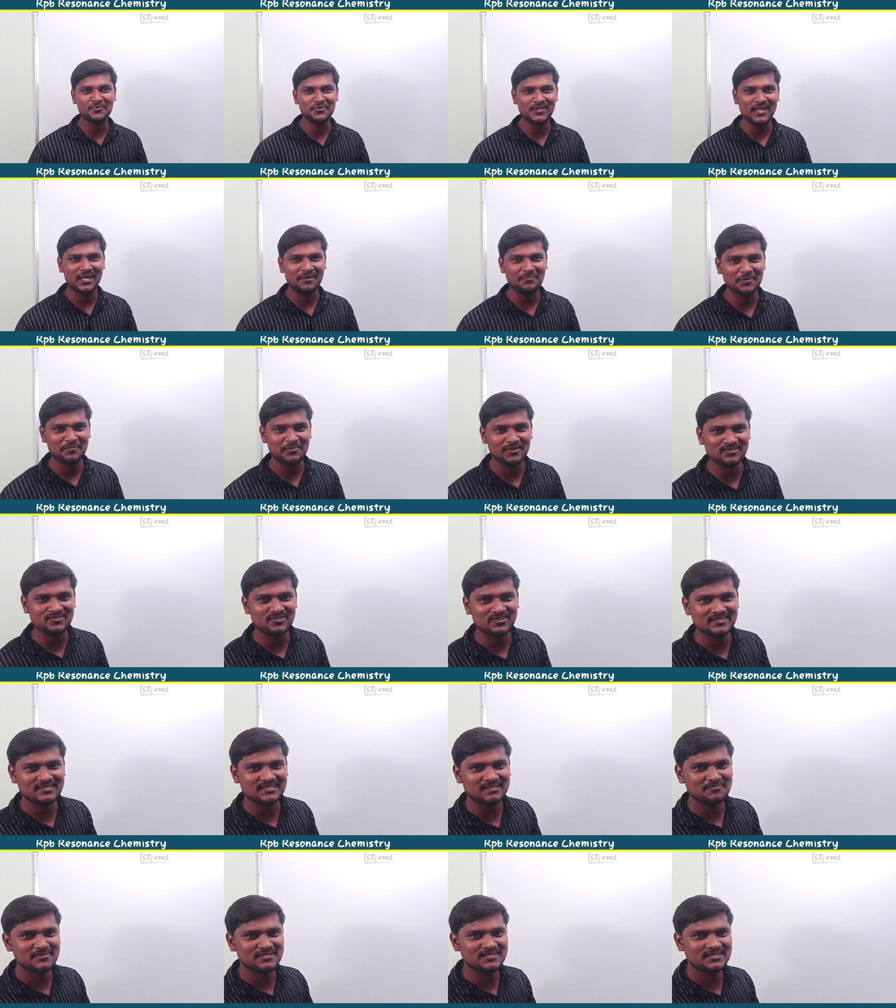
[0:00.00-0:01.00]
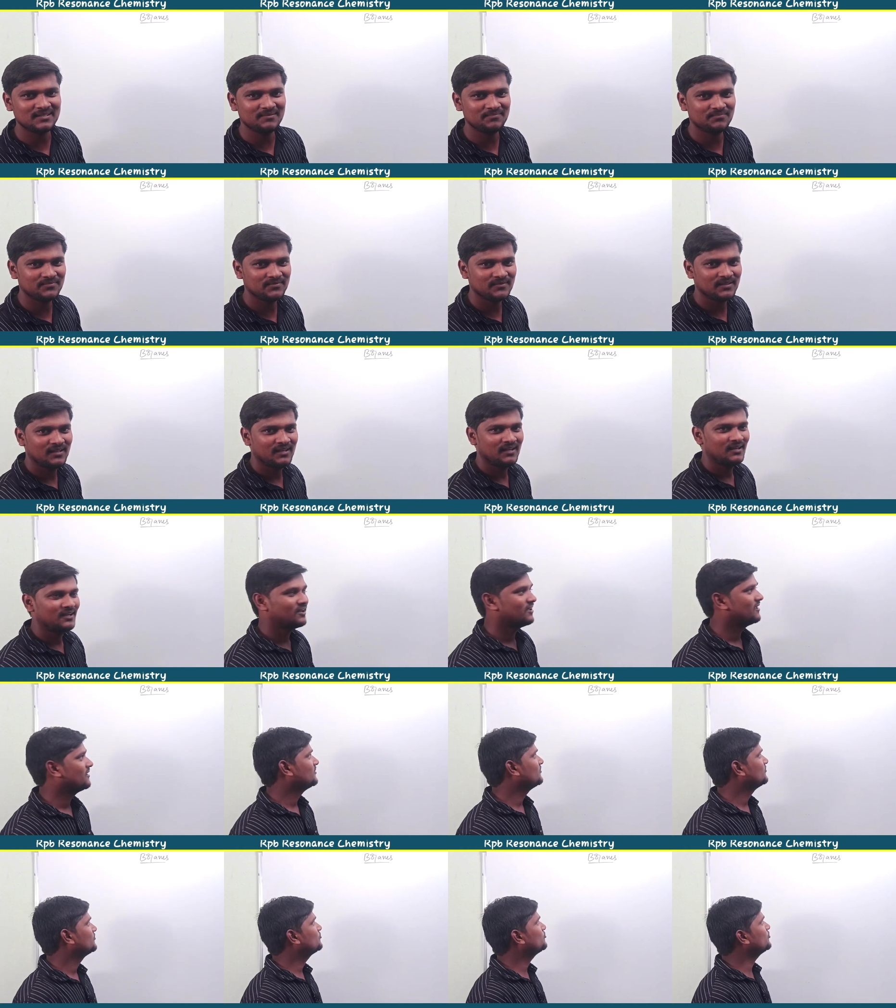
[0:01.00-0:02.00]
to the RPB Resonance Chemistry.
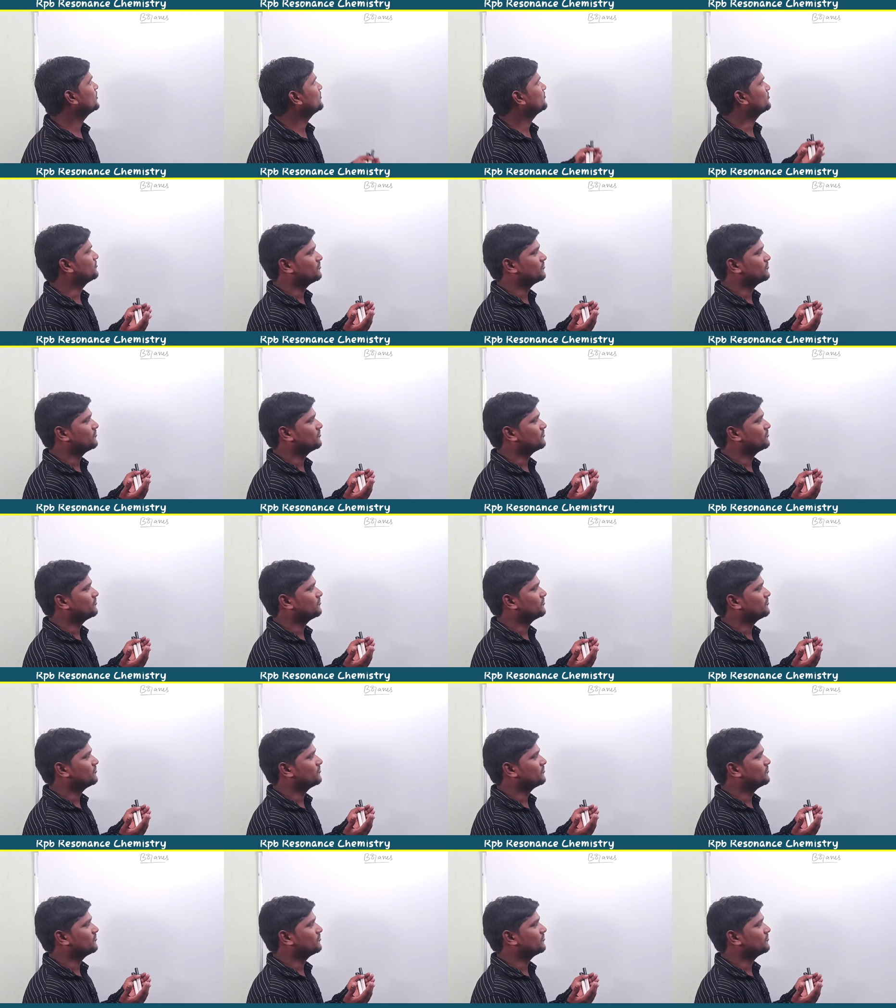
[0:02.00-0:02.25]
Today